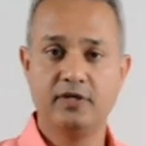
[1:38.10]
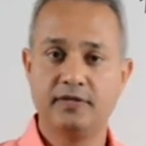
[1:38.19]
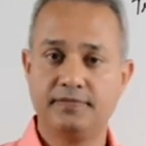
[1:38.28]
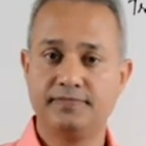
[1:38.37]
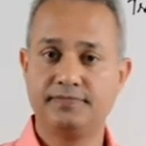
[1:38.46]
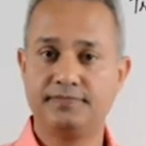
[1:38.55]

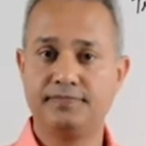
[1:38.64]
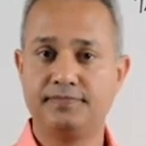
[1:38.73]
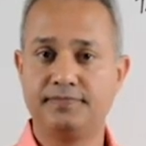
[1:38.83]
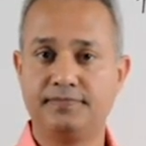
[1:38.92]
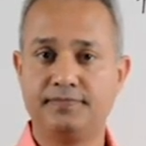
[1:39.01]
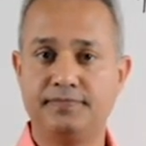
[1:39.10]

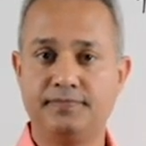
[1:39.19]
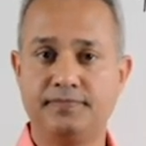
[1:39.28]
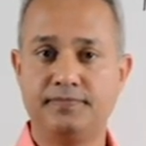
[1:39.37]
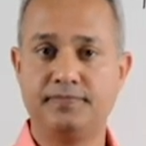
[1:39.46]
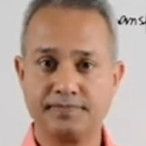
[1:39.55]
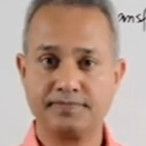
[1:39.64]

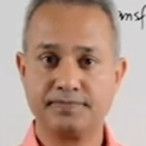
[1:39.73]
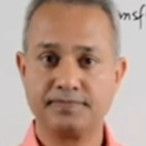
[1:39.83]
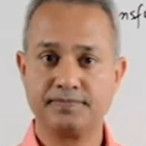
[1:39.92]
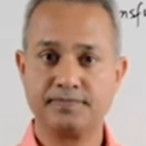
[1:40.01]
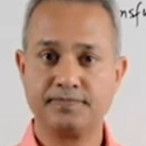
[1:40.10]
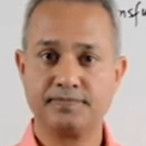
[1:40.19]
(silence)